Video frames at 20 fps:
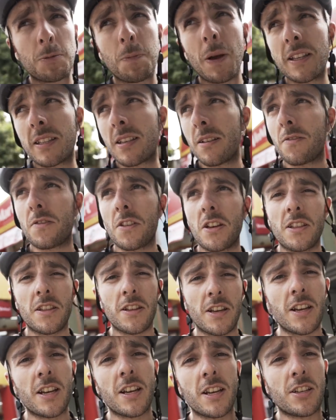expensive
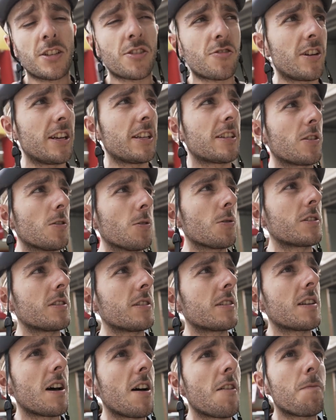than the street stores
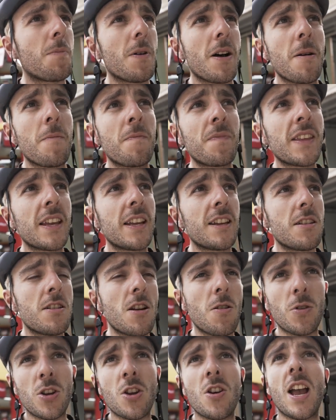and stuff, but you
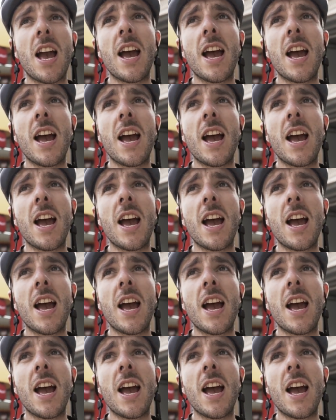know what you're